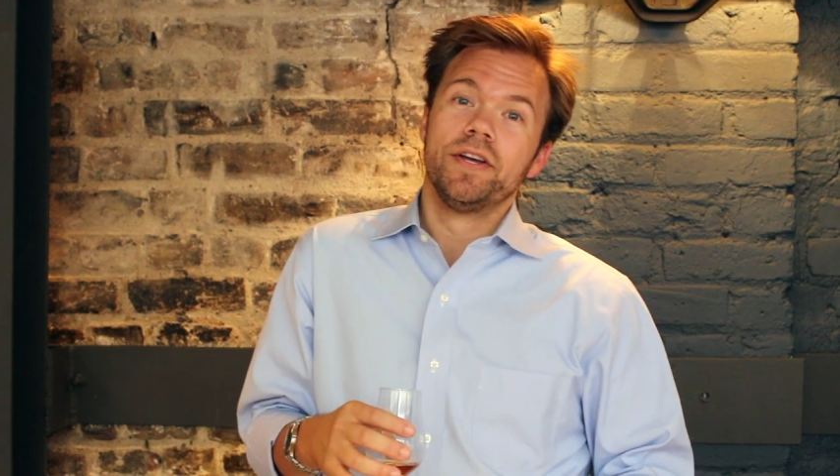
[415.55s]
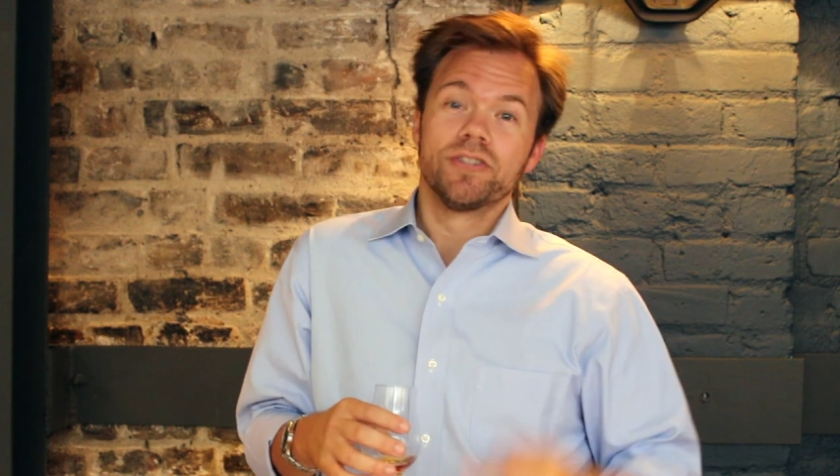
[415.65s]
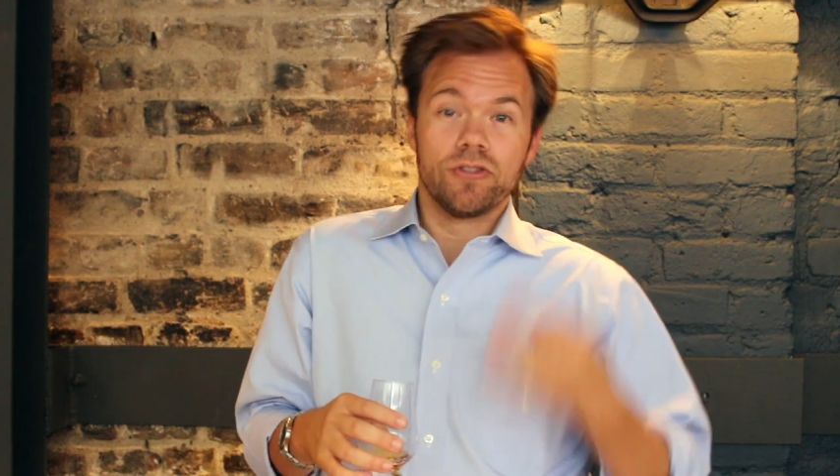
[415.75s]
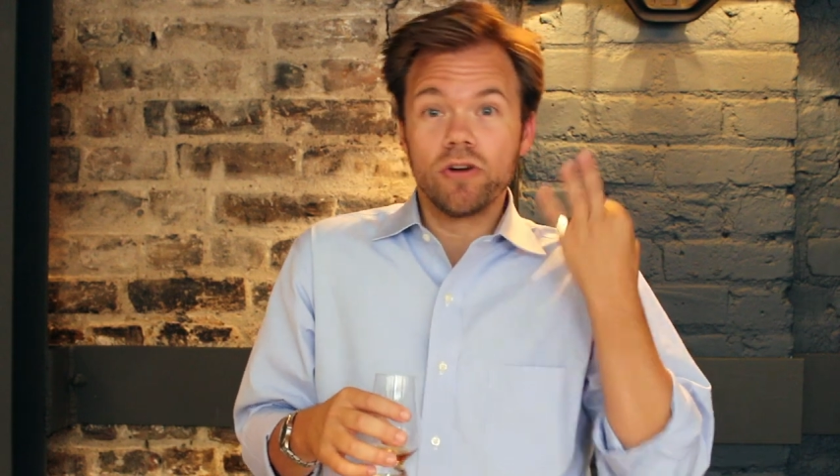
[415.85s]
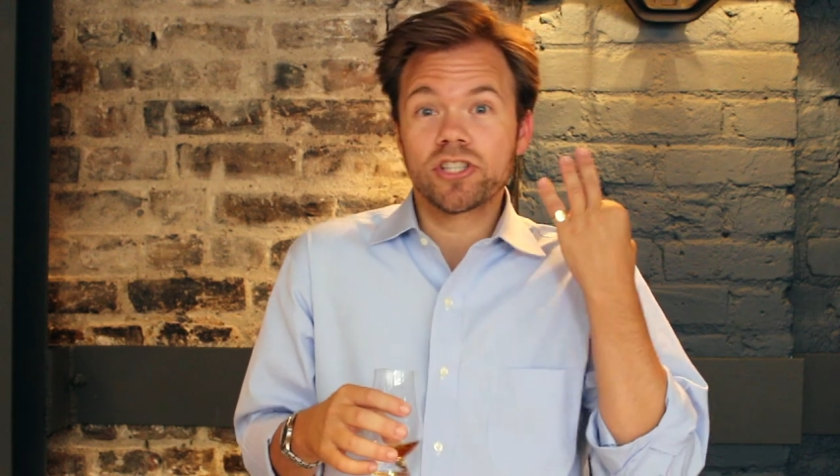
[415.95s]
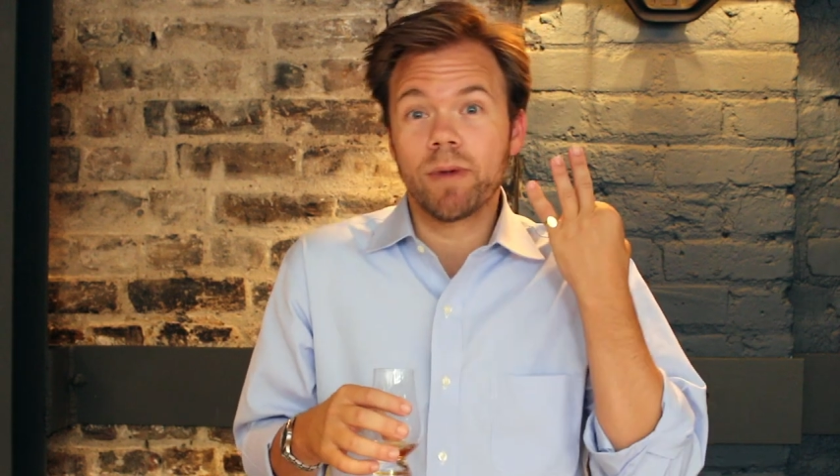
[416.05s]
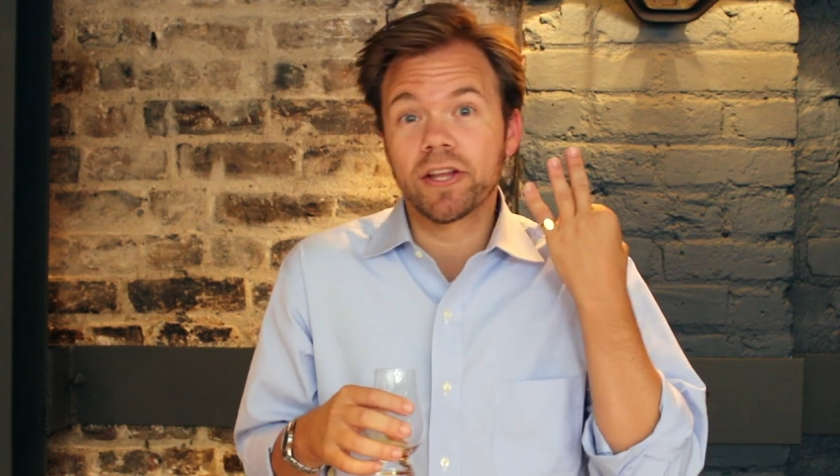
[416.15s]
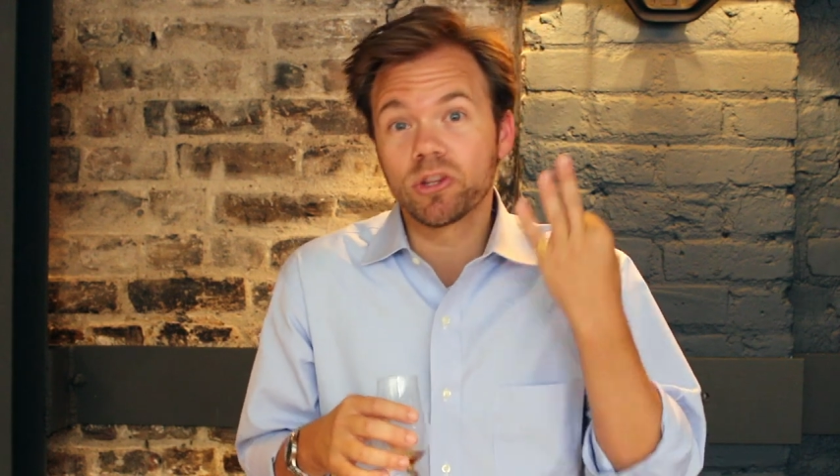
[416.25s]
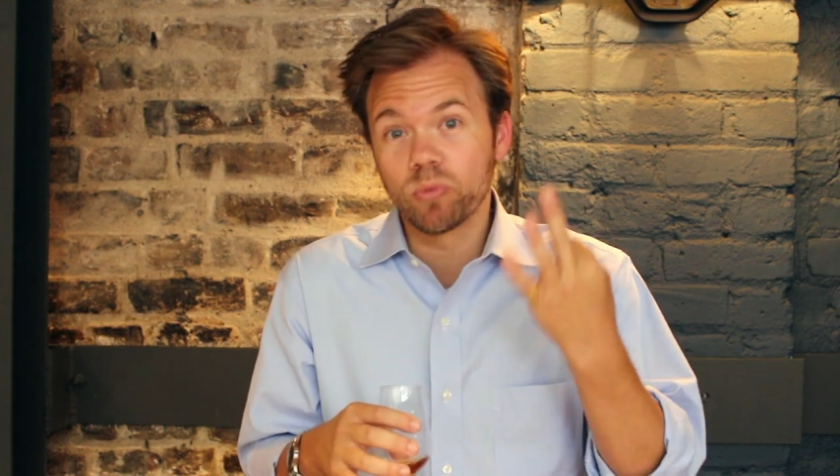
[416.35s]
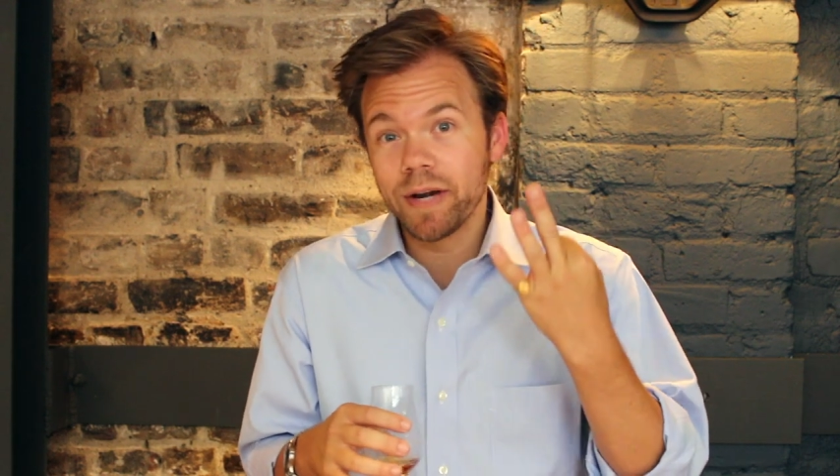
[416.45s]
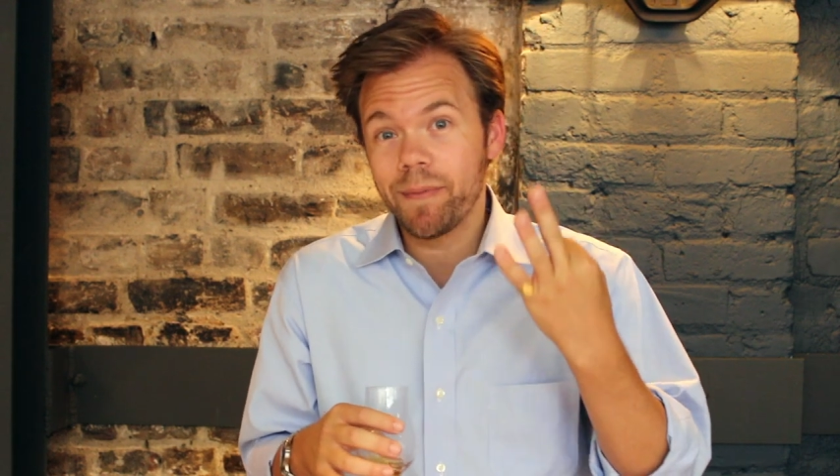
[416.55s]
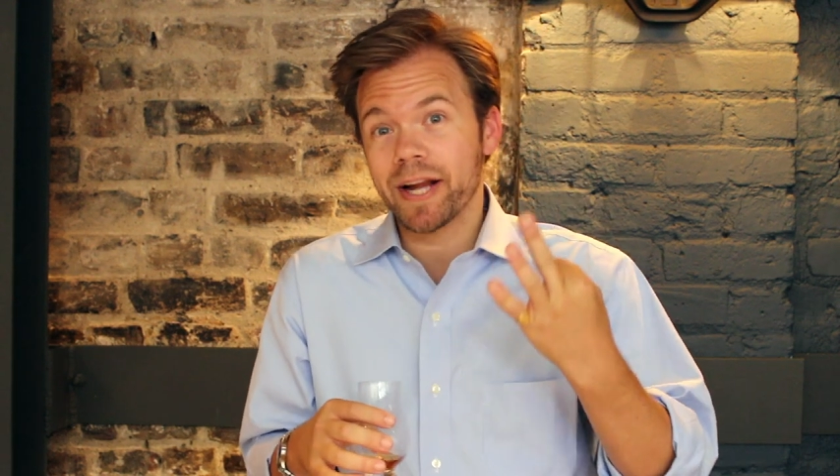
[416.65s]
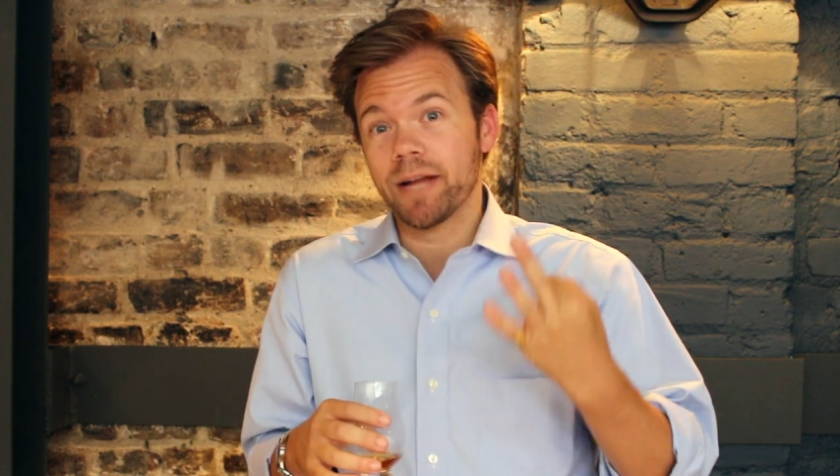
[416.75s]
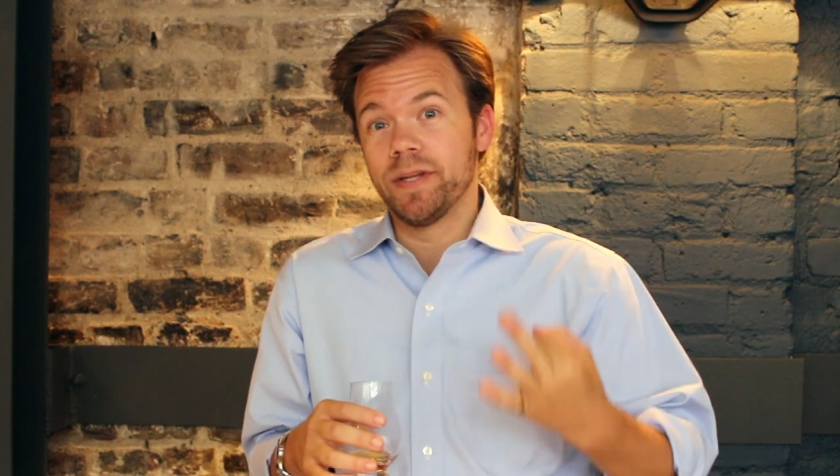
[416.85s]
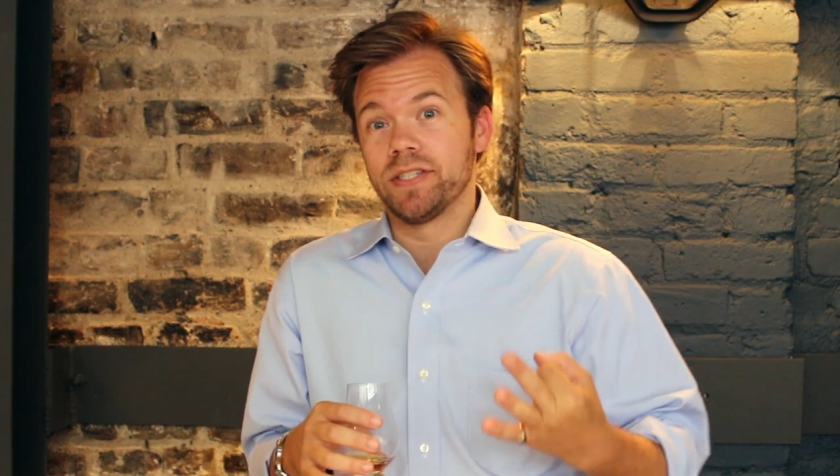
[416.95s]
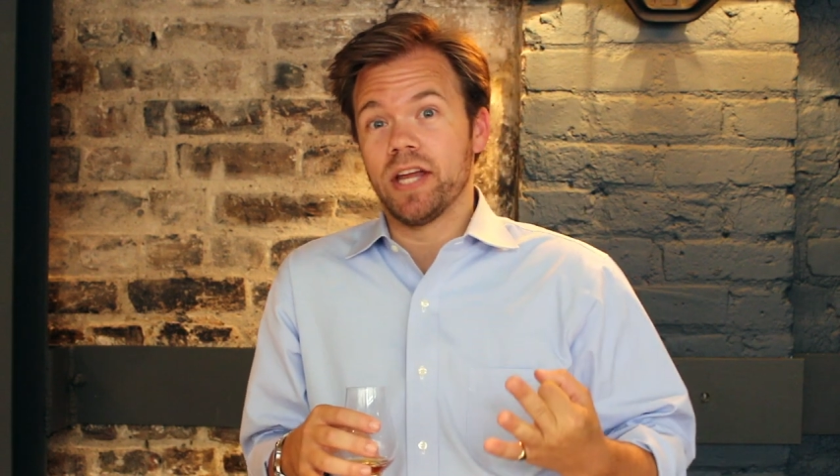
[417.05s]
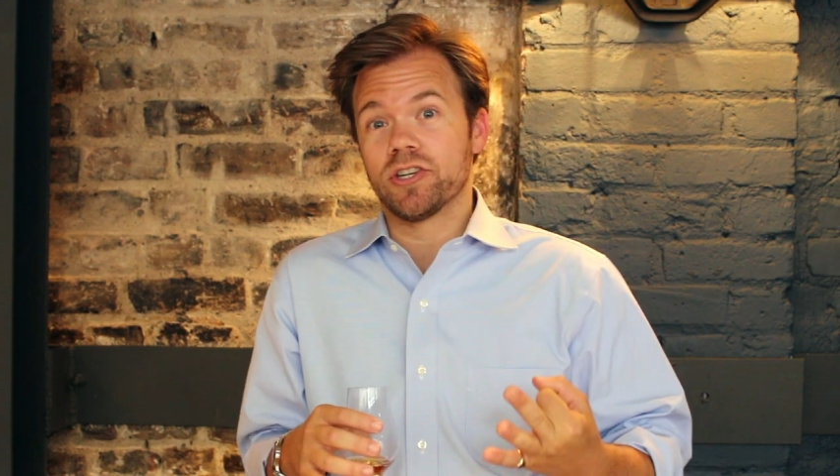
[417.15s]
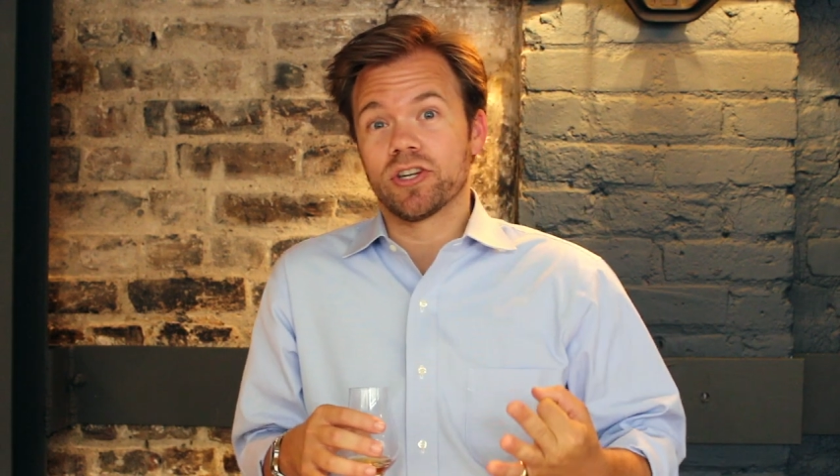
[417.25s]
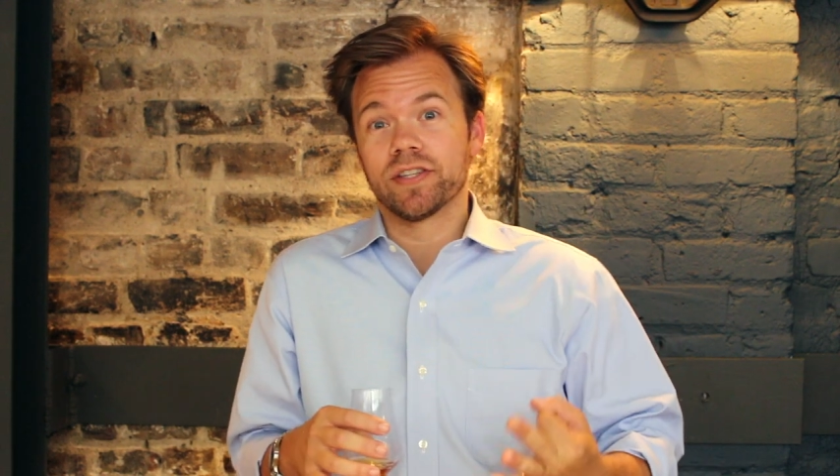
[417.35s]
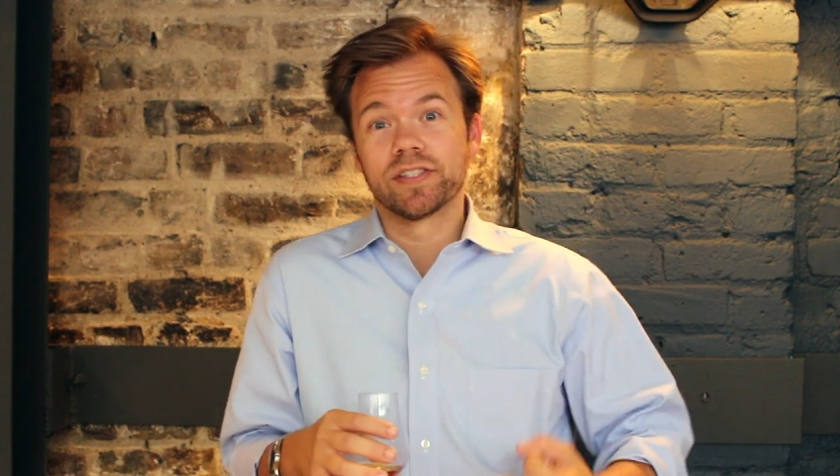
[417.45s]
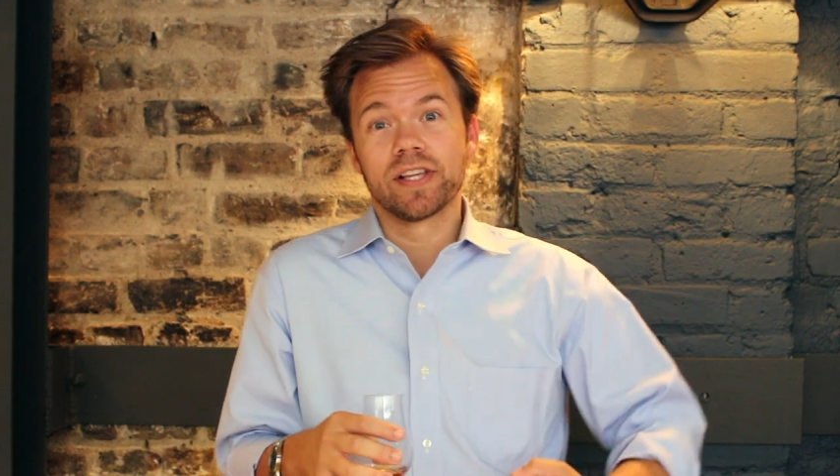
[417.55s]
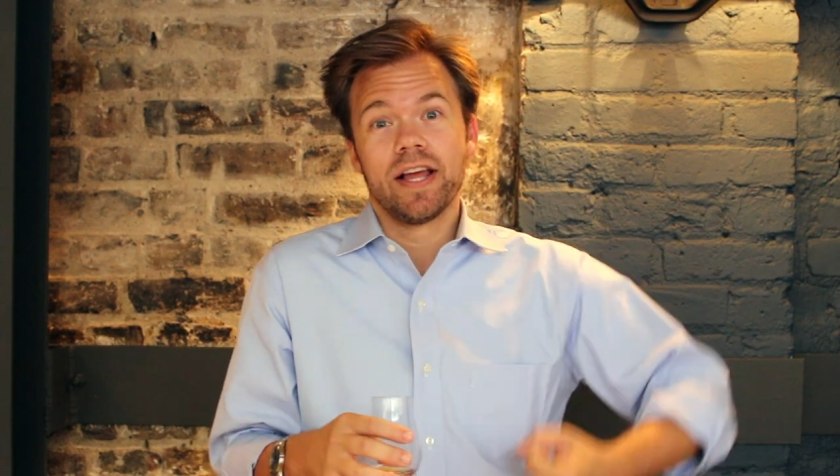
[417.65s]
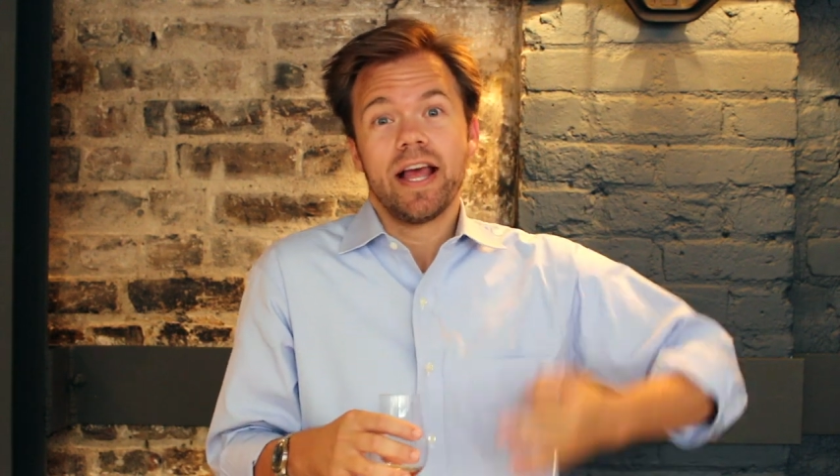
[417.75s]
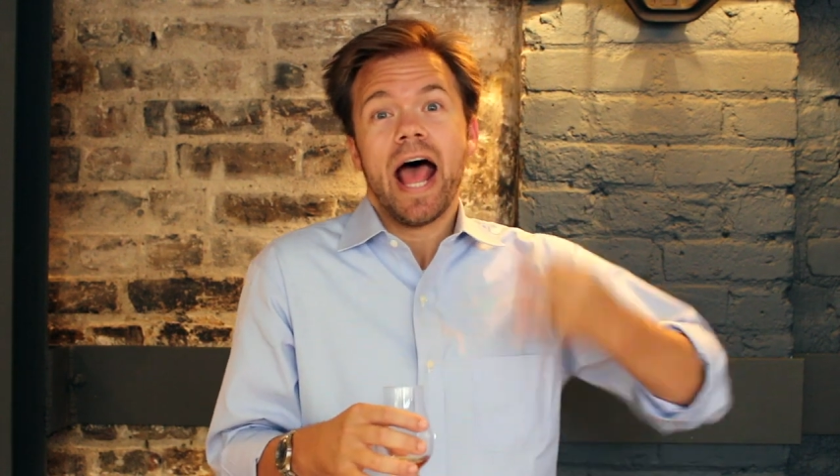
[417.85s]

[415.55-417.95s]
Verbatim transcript: So those are my three recommendations.